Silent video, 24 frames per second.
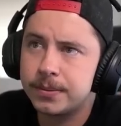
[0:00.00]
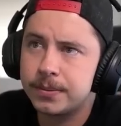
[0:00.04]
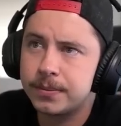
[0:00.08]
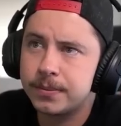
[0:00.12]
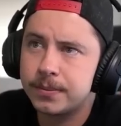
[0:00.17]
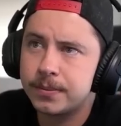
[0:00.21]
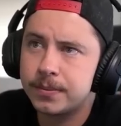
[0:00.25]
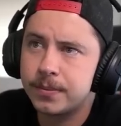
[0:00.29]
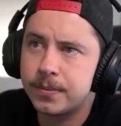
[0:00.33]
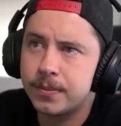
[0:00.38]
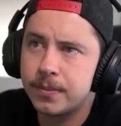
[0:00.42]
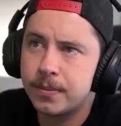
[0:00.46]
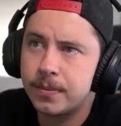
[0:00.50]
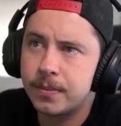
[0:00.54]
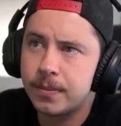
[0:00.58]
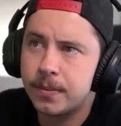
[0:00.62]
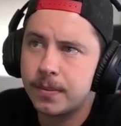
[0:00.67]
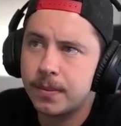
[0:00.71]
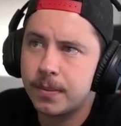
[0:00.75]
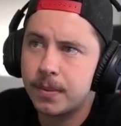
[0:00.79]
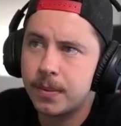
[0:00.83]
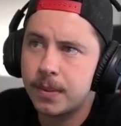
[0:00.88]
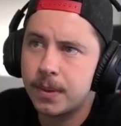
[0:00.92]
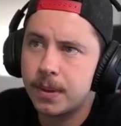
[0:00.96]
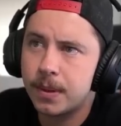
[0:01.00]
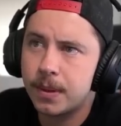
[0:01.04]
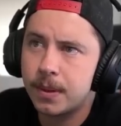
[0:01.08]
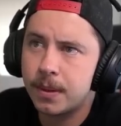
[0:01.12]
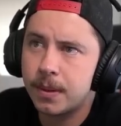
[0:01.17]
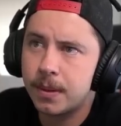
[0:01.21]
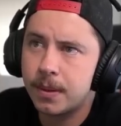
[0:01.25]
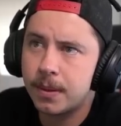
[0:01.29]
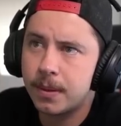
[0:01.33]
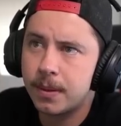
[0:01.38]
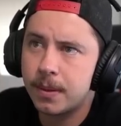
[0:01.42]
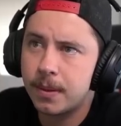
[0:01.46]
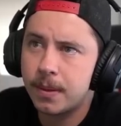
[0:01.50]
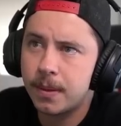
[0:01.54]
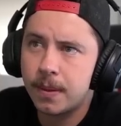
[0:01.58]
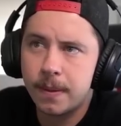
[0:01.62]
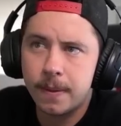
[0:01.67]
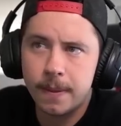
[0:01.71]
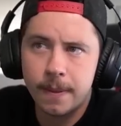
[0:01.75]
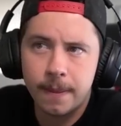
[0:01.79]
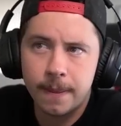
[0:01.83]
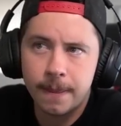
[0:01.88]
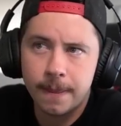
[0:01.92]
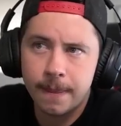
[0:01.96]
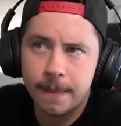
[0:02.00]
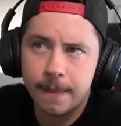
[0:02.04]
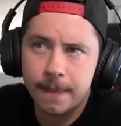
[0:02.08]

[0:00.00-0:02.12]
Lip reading: Nothing is said.